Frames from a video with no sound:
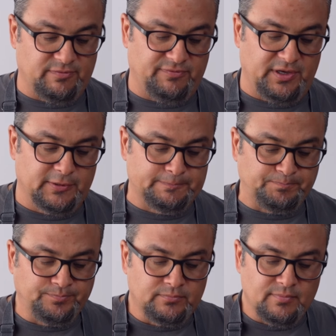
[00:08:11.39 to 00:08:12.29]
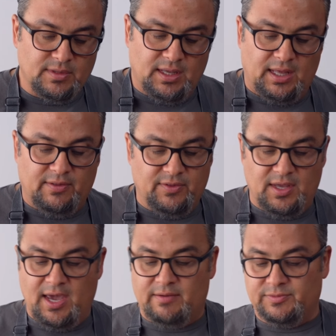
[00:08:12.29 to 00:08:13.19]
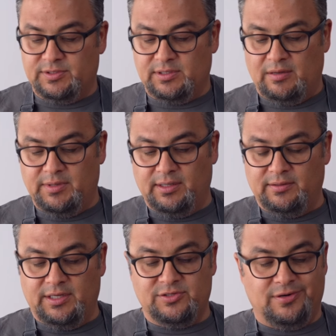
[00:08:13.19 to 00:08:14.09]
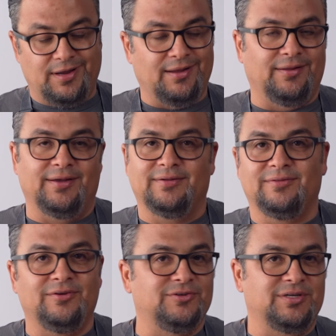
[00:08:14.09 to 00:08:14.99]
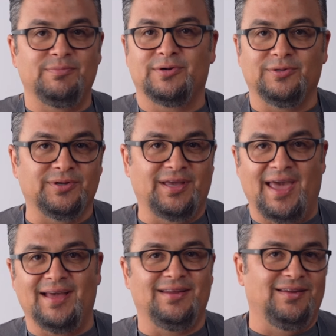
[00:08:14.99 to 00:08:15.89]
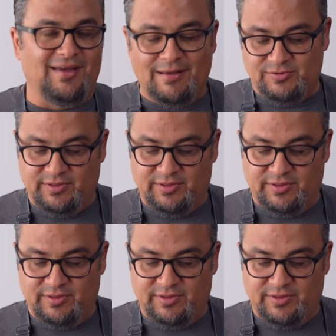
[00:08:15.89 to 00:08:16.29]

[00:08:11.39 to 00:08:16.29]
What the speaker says: feel. And then the yams. I mean, these are not like your typical candied yams for